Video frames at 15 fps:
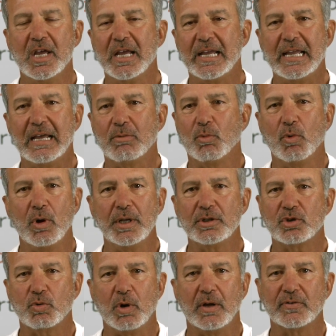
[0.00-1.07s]
He had
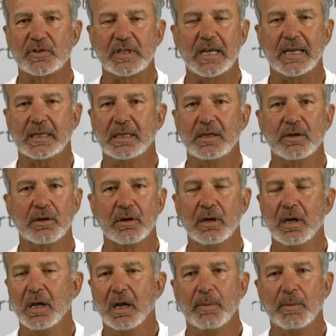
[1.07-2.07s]
12-sack year,